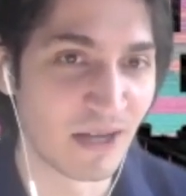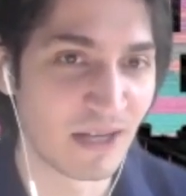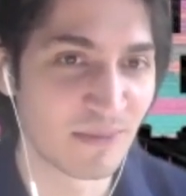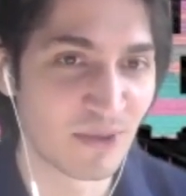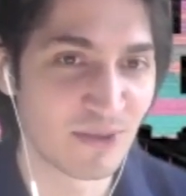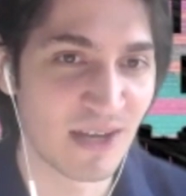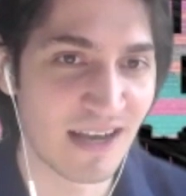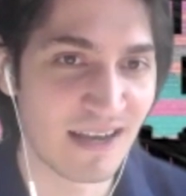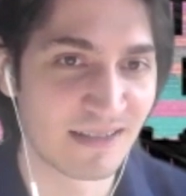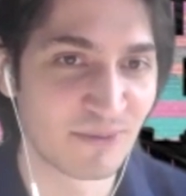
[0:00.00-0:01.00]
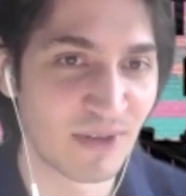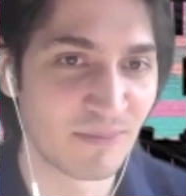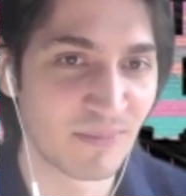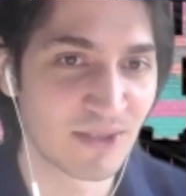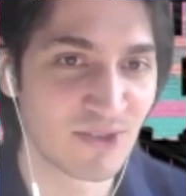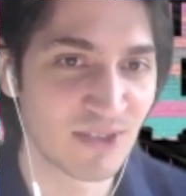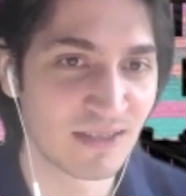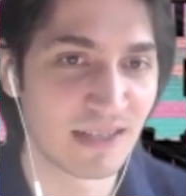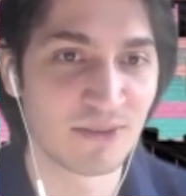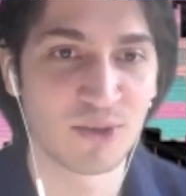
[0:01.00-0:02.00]
I suppose you had a great budget
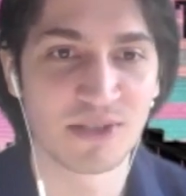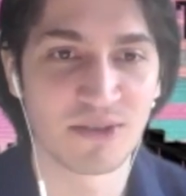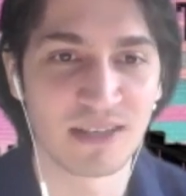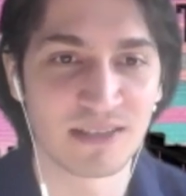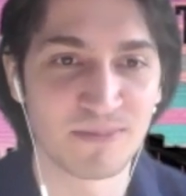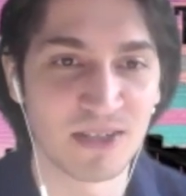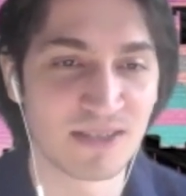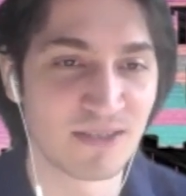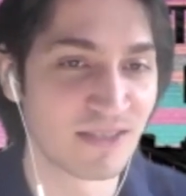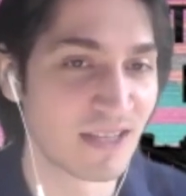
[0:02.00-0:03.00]
and you also had sponsors.